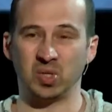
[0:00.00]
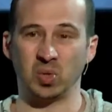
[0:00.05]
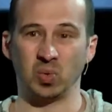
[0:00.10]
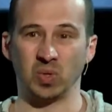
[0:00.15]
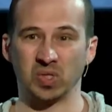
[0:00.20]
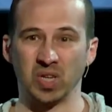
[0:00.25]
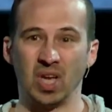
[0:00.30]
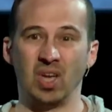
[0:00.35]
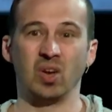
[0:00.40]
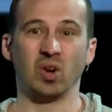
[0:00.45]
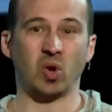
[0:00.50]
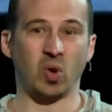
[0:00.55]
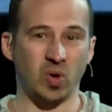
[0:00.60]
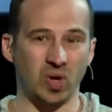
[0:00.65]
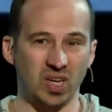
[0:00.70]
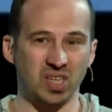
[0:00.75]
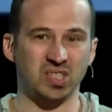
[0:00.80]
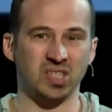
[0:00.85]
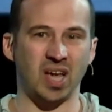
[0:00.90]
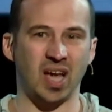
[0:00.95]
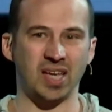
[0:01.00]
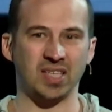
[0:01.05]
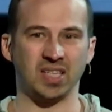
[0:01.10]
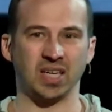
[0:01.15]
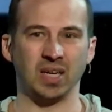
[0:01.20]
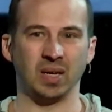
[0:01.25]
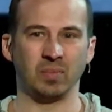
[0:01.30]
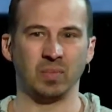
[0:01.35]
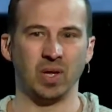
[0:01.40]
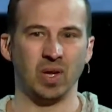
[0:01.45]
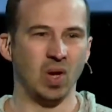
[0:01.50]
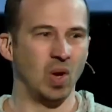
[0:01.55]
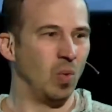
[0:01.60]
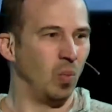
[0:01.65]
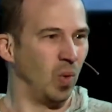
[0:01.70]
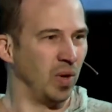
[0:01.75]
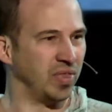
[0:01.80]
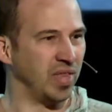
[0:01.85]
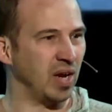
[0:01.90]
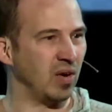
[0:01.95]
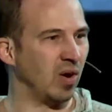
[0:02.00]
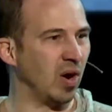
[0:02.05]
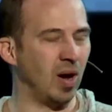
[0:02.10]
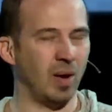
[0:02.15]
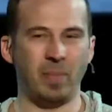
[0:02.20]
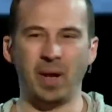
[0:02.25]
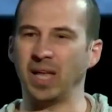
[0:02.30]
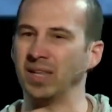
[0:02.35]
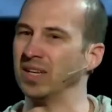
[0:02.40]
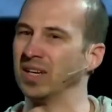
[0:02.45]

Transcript: who was criticizing him what they were all about,